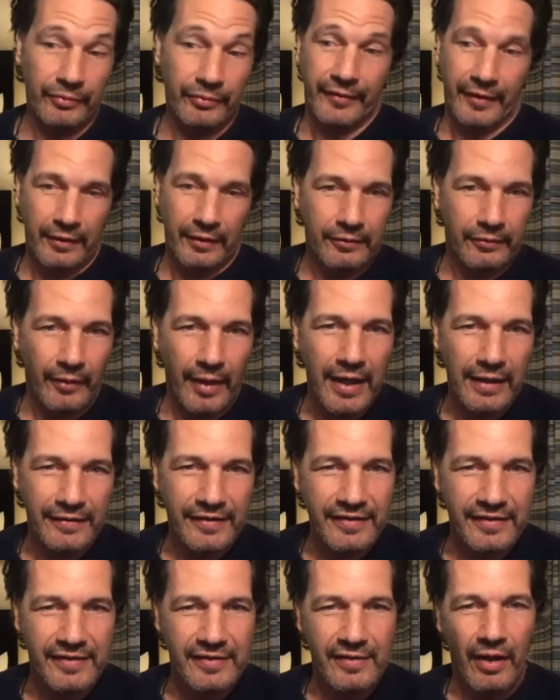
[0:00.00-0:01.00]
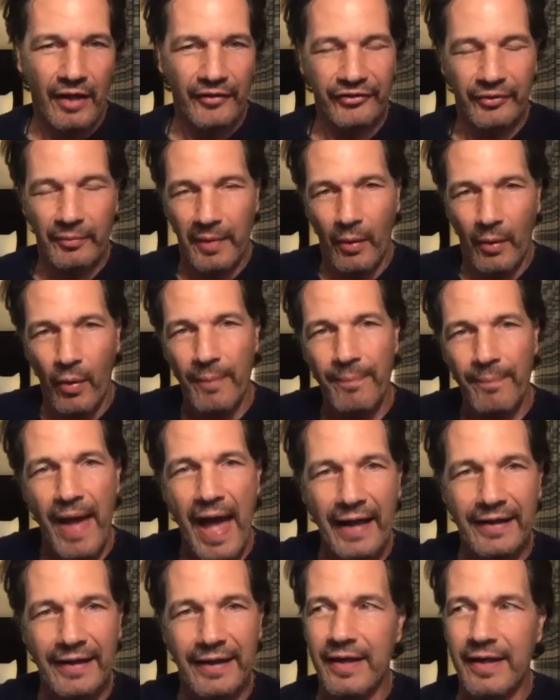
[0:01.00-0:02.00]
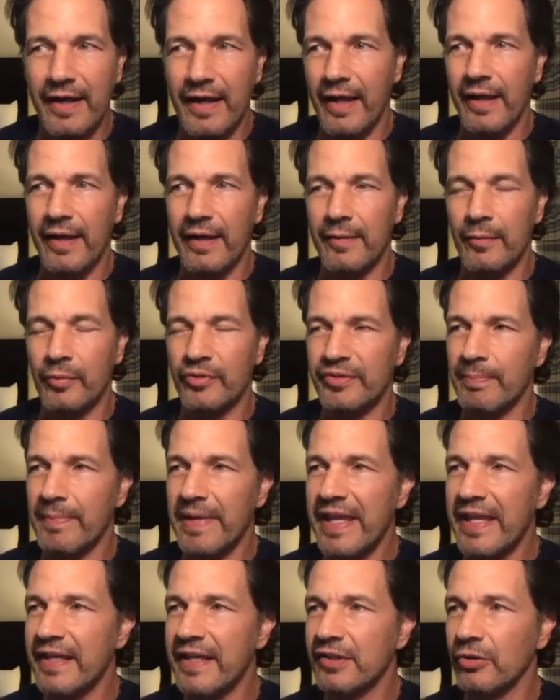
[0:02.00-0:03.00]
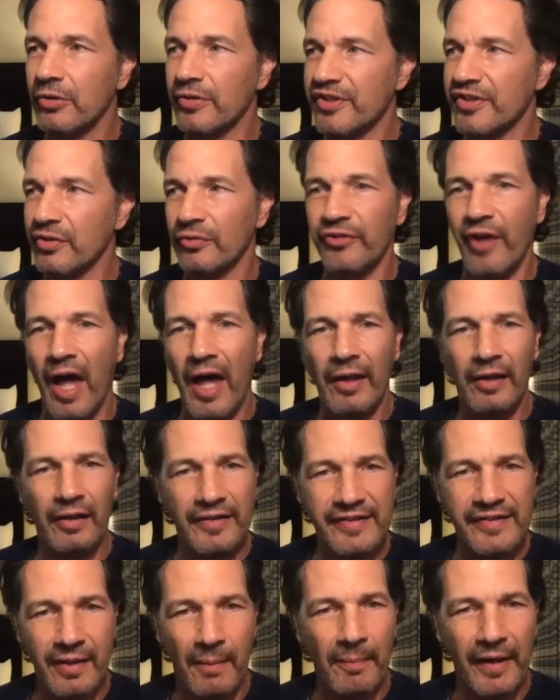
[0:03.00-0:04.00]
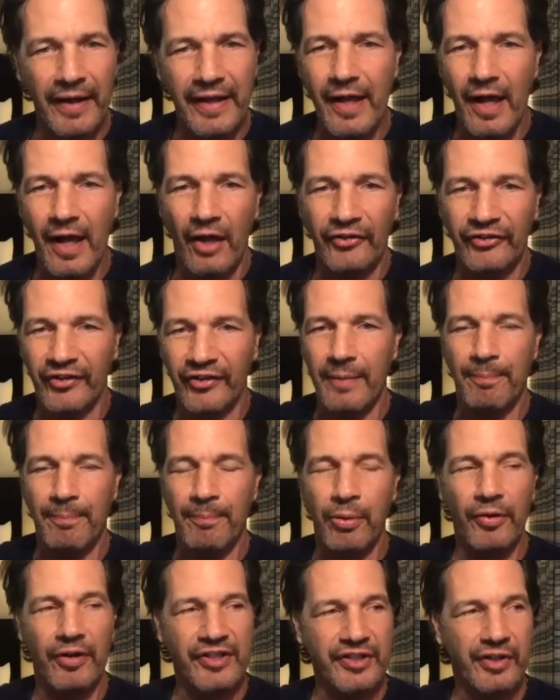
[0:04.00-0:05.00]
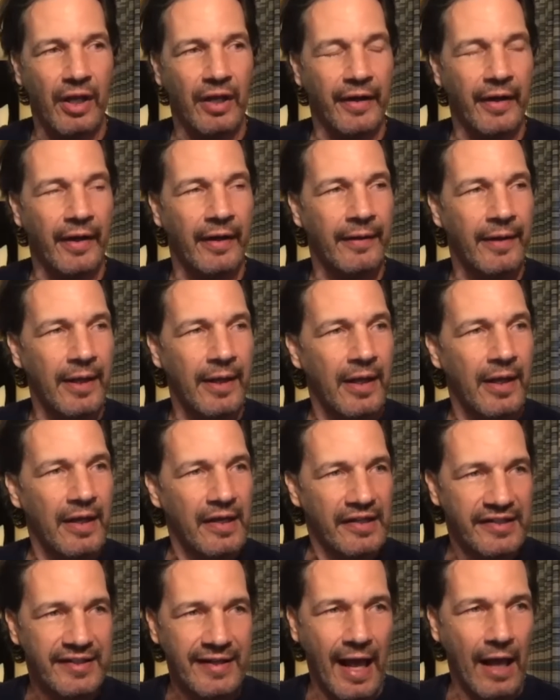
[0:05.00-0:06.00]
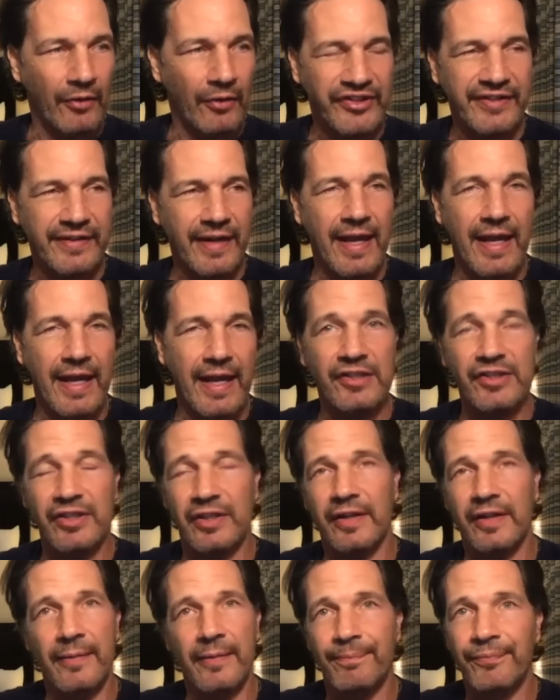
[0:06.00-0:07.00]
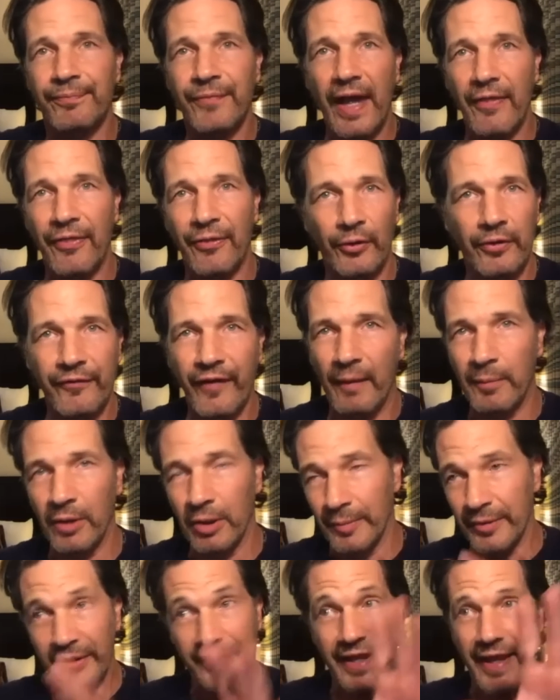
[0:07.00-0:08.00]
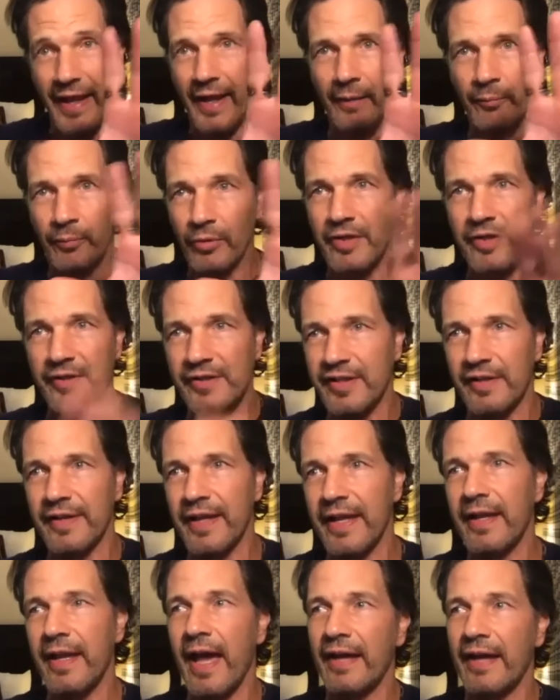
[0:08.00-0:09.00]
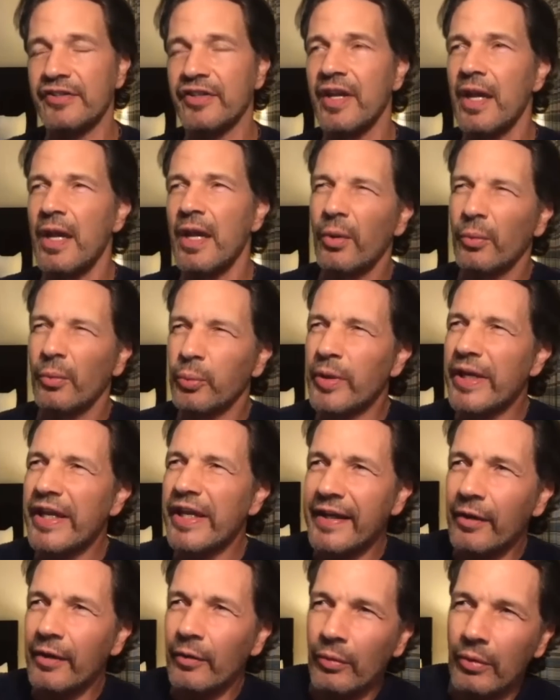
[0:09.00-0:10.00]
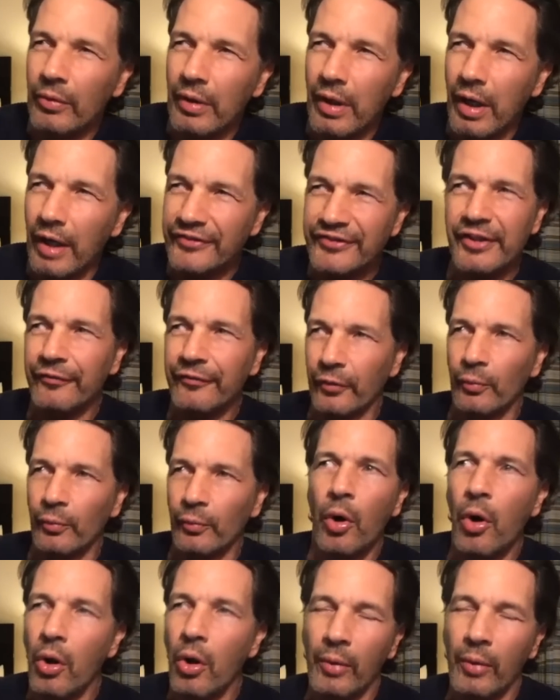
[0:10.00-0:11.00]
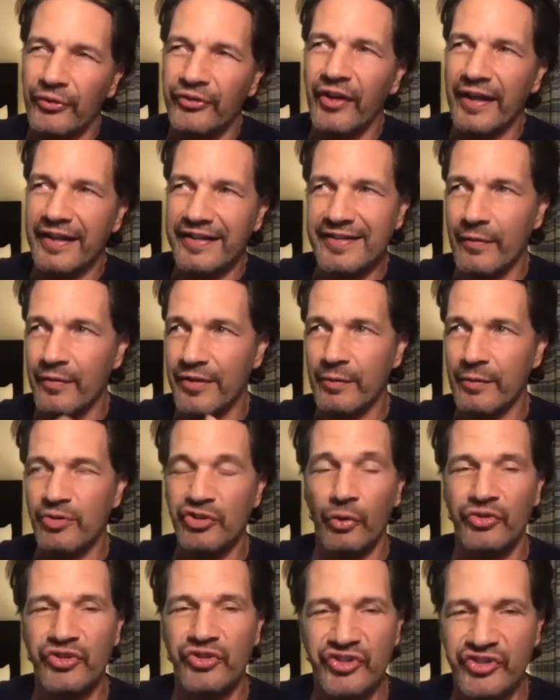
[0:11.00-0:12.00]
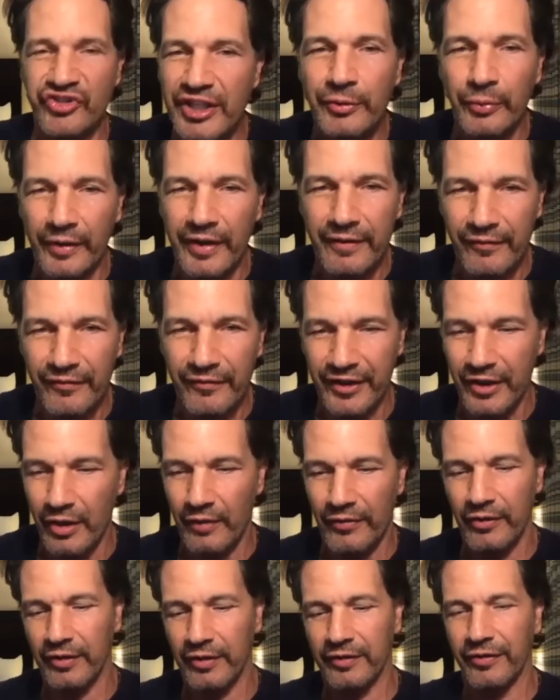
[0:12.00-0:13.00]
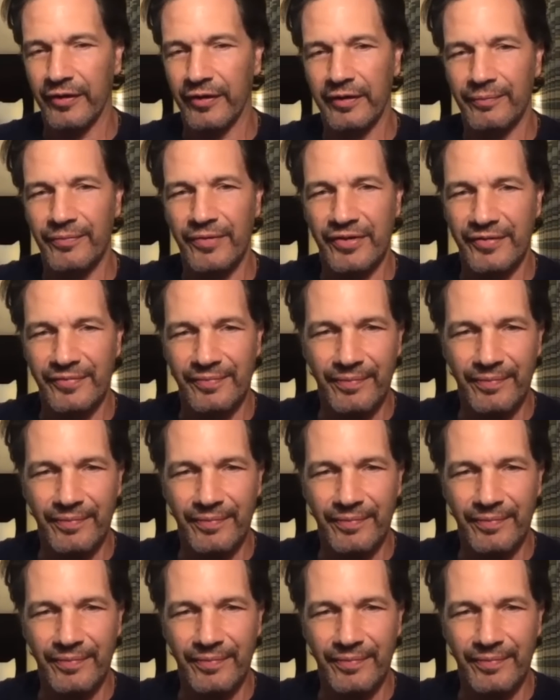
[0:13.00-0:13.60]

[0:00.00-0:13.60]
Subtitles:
like, great, this is awesome. I went back in and it was me, Chris O'Donnell, and somebody else. And they put us on a sound stage and they had 35 millimeter cameras and they had us reading a different role. It was like, 'cause everything was so secretive, you know, the